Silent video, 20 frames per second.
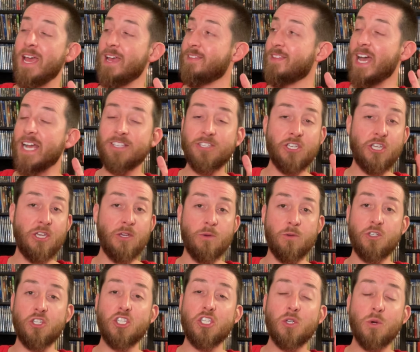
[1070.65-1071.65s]
That's
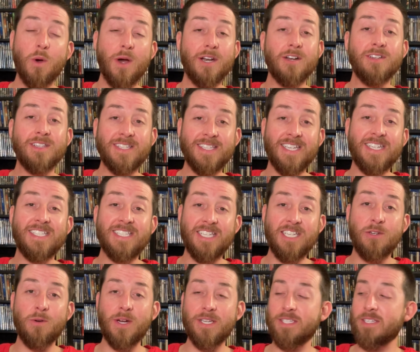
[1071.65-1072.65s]
huge. 260
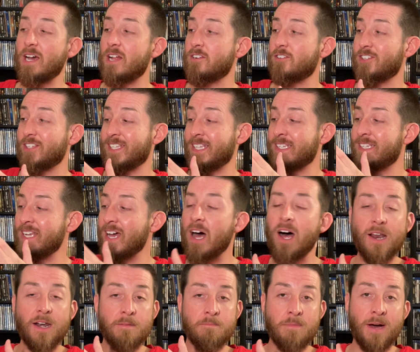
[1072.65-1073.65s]
US dollars is a
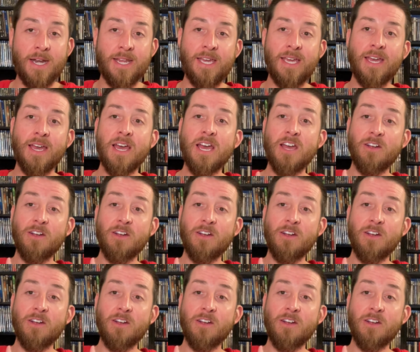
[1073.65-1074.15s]
ton of money